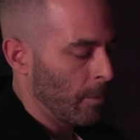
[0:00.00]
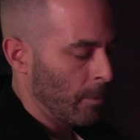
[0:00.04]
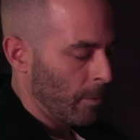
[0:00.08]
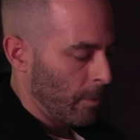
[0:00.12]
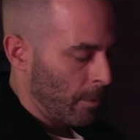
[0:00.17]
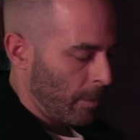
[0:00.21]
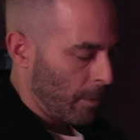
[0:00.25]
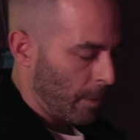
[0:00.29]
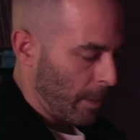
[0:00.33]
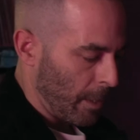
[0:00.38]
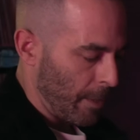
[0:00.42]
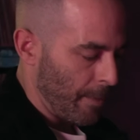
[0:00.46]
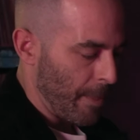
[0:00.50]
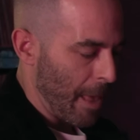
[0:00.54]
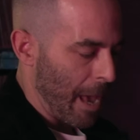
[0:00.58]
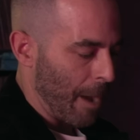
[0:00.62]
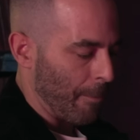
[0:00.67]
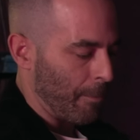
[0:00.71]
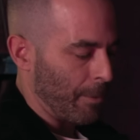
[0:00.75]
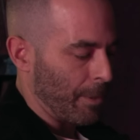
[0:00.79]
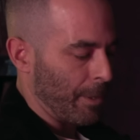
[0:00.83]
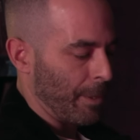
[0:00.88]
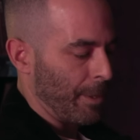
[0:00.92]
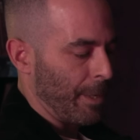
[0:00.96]
And
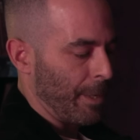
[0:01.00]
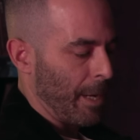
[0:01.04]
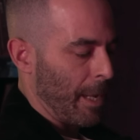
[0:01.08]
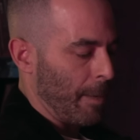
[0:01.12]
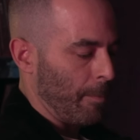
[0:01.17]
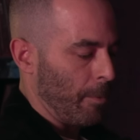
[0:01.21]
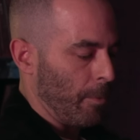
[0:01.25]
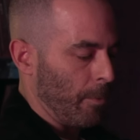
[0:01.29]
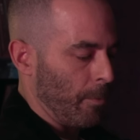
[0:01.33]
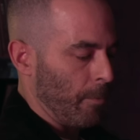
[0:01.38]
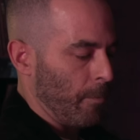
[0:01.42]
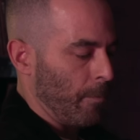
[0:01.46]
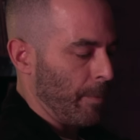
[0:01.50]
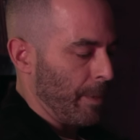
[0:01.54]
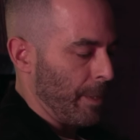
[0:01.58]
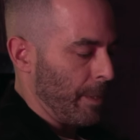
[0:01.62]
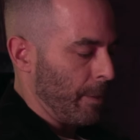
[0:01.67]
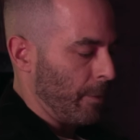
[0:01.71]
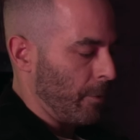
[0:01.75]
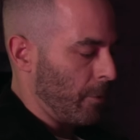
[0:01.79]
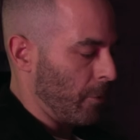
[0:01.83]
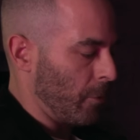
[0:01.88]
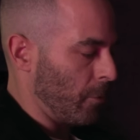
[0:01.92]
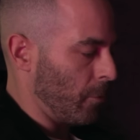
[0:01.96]
that would enable me
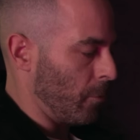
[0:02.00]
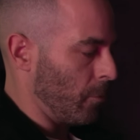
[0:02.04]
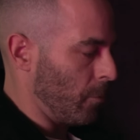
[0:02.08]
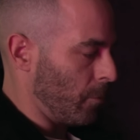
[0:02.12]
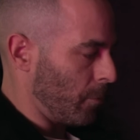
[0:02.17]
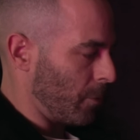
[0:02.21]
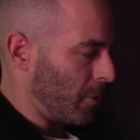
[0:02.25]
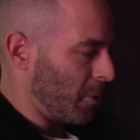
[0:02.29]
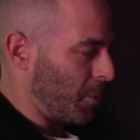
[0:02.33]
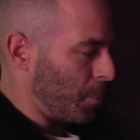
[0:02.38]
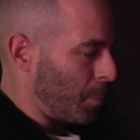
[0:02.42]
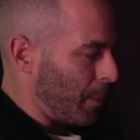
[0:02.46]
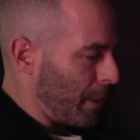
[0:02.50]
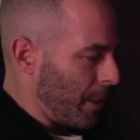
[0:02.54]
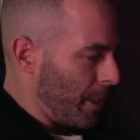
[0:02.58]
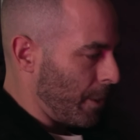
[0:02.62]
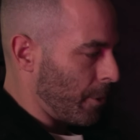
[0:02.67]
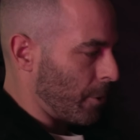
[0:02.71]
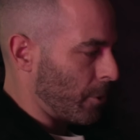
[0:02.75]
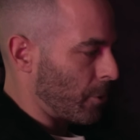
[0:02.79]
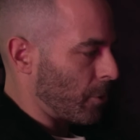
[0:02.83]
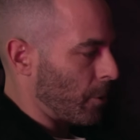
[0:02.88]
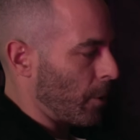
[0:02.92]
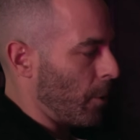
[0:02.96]
to speed
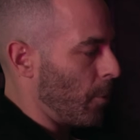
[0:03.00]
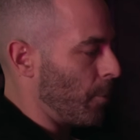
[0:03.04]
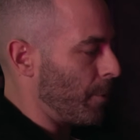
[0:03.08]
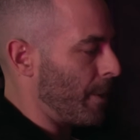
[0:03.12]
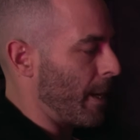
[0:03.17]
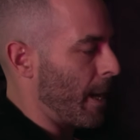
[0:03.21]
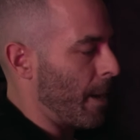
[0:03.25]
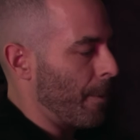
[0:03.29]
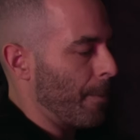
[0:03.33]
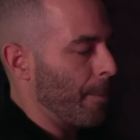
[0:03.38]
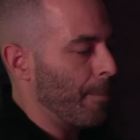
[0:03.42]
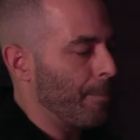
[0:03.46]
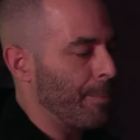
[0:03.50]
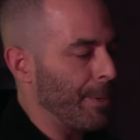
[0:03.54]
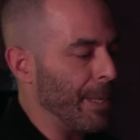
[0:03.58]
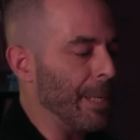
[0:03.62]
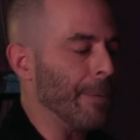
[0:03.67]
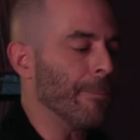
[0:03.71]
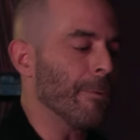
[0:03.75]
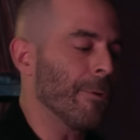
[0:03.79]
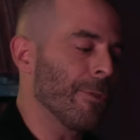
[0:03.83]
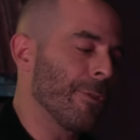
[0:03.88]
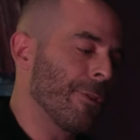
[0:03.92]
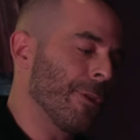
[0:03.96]
or slow down the beat
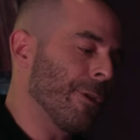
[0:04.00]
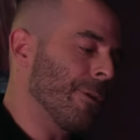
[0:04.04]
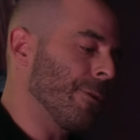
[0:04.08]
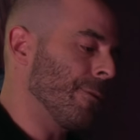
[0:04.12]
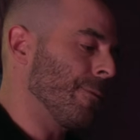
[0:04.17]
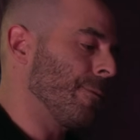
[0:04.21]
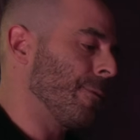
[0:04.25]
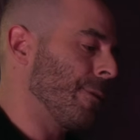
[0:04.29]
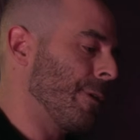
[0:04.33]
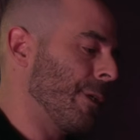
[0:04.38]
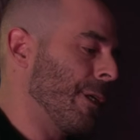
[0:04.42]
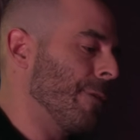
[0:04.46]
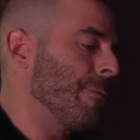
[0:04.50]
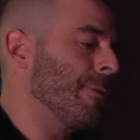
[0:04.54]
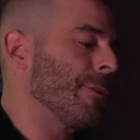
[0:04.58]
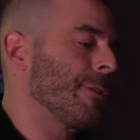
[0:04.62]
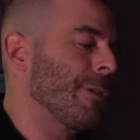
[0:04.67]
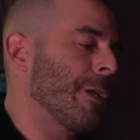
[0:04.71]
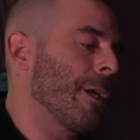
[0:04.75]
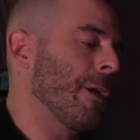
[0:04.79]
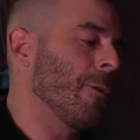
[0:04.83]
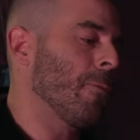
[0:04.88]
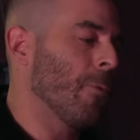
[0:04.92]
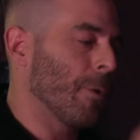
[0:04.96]
within, or give or
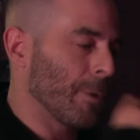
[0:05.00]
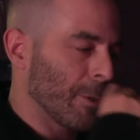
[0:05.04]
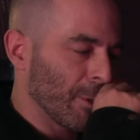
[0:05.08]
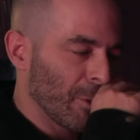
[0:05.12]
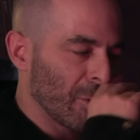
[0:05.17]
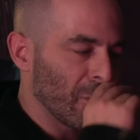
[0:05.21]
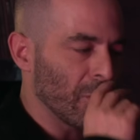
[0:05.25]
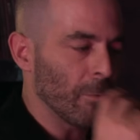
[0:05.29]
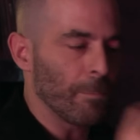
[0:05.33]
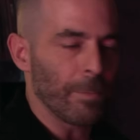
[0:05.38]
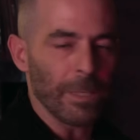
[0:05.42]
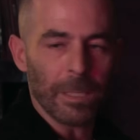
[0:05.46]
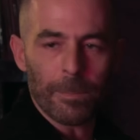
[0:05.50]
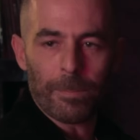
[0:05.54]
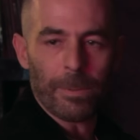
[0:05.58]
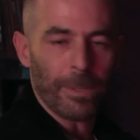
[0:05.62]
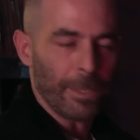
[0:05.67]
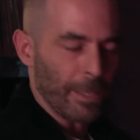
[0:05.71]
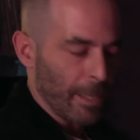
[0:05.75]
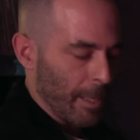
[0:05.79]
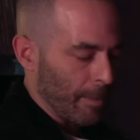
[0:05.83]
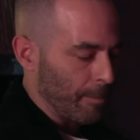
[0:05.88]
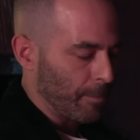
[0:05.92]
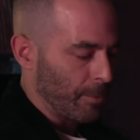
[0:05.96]
take 1 or 2
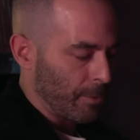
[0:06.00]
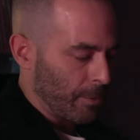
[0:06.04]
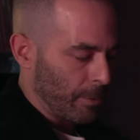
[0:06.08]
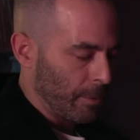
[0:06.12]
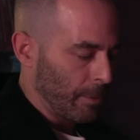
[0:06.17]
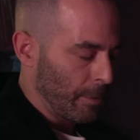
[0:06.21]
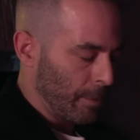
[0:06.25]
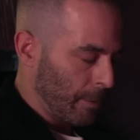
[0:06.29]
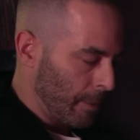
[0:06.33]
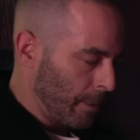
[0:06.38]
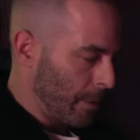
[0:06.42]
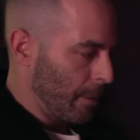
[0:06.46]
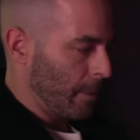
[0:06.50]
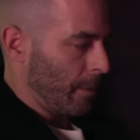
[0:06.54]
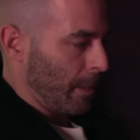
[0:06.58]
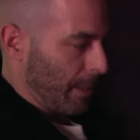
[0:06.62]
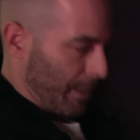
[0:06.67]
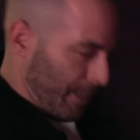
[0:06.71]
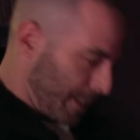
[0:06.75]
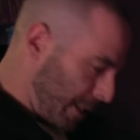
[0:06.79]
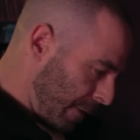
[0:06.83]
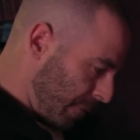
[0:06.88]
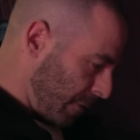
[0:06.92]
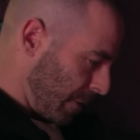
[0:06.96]
BPMs,
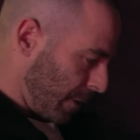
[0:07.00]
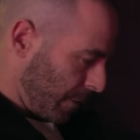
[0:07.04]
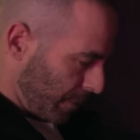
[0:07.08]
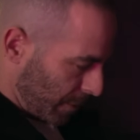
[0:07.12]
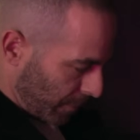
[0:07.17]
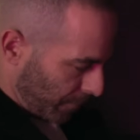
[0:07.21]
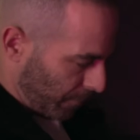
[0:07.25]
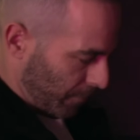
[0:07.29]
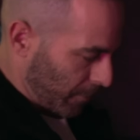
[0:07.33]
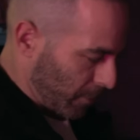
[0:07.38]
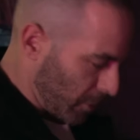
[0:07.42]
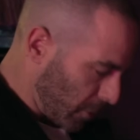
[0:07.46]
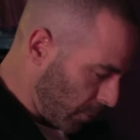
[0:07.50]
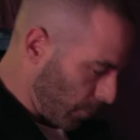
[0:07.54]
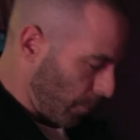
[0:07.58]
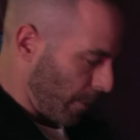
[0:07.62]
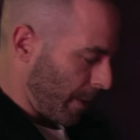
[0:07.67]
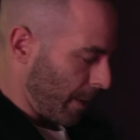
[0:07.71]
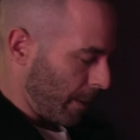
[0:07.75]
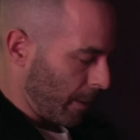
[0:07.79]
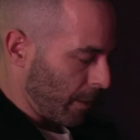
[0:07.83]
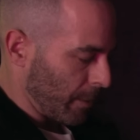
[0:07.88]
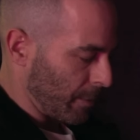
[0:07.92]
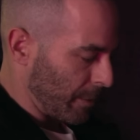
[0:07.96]
and give it a different
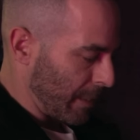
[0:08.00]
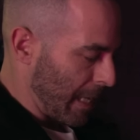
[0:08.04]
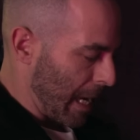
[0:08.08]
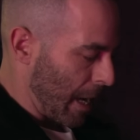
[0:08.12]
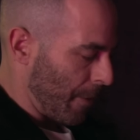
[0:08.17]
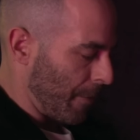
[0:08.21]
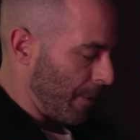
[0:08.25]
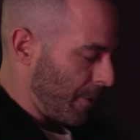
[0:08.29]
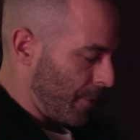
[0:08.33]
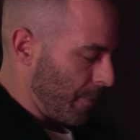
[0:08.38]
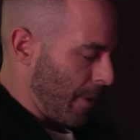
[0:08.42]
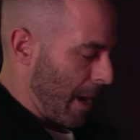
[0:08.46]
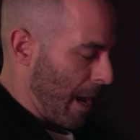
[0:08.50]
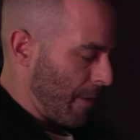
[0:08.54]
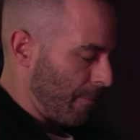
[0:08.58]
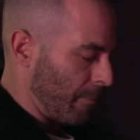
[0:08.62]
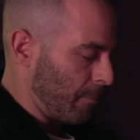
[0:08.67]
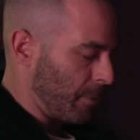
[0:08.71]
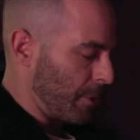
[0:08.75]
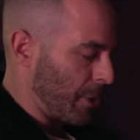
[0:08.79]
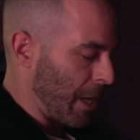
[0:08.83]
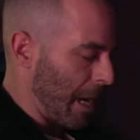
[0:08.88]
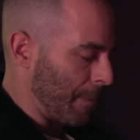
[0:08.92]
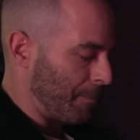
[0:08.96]
swing, because now that you have
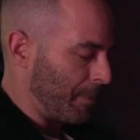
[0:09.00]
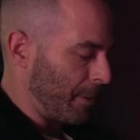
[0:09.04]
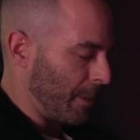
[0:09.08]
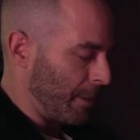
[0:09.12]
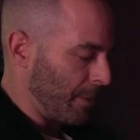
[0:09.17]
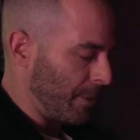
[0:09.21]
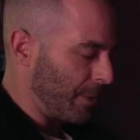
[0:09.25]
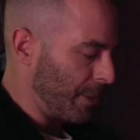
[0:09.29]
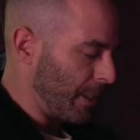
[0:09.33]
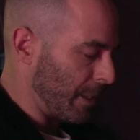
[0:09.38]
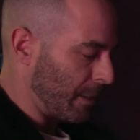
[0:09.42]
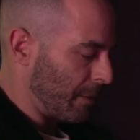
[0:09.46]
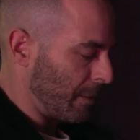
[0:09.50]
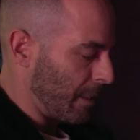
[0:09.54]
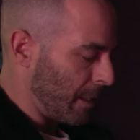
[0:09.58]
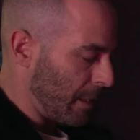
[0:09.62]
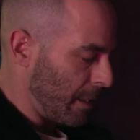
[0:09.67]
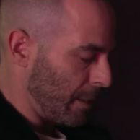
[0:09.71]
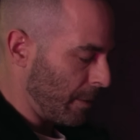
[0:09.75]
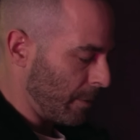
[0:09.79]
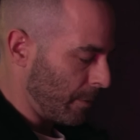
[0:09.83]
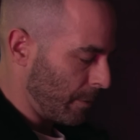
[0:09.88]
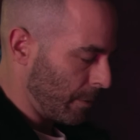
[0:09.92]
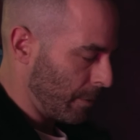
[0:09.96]
them chopped in at
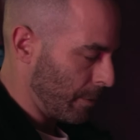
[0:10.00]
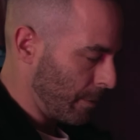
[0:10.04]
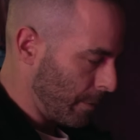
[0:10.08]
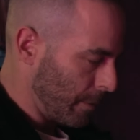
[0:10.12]
16s,